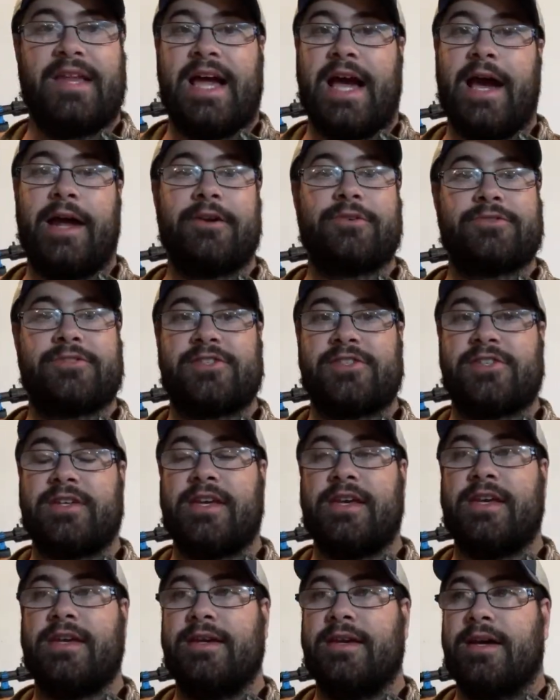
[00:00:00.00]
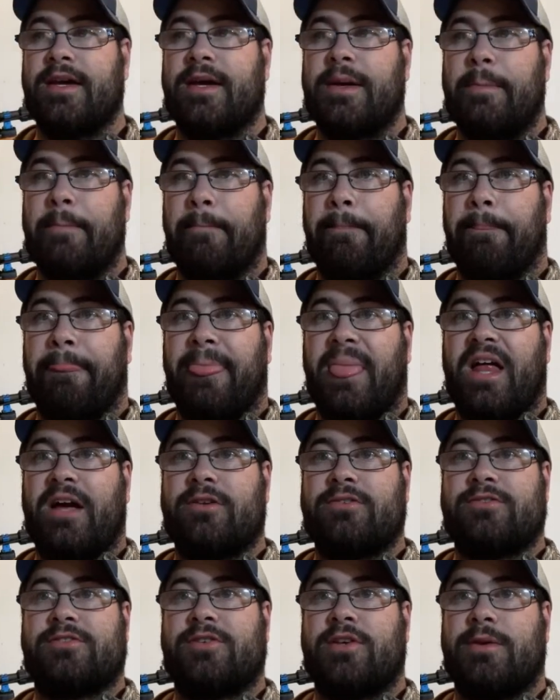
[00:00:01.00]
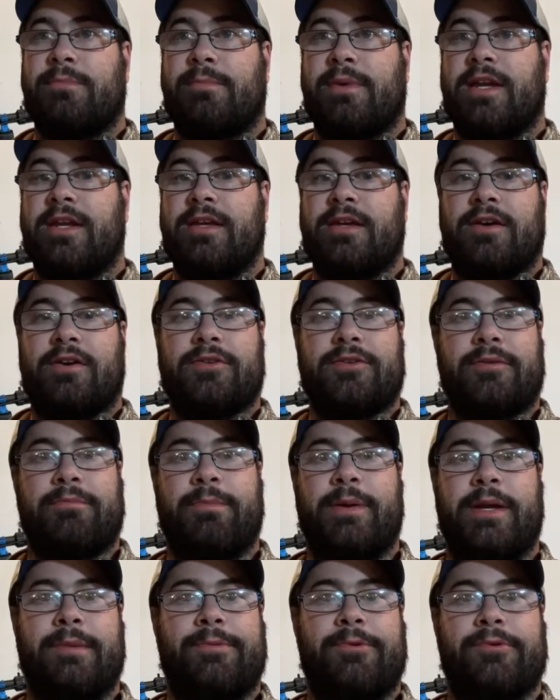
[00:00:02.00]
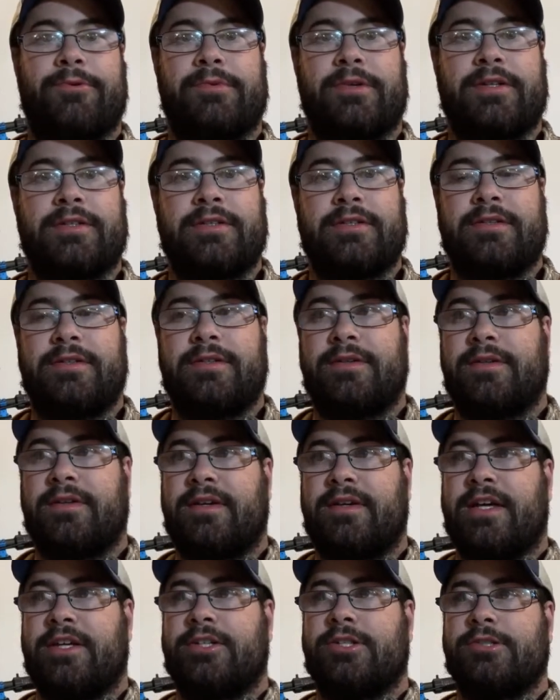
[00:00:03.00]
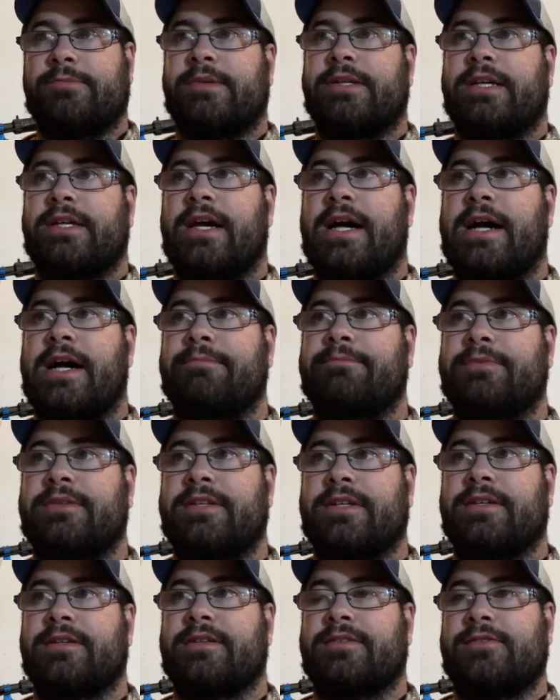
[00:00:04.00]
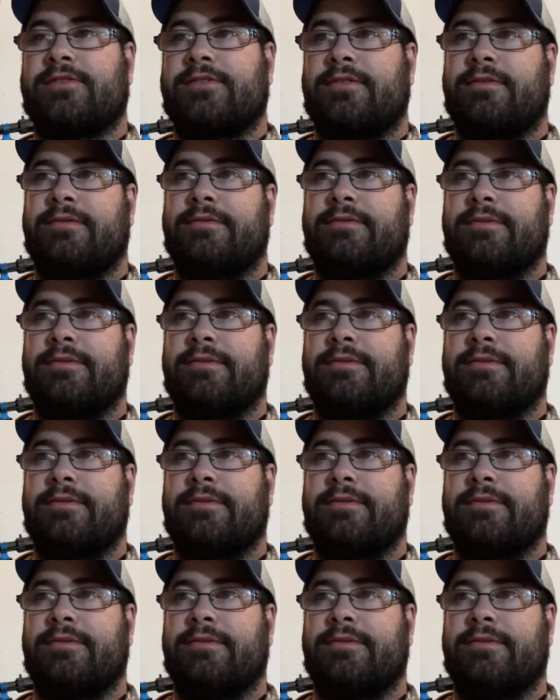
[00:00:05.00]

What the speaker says: I don't see many other people running element optics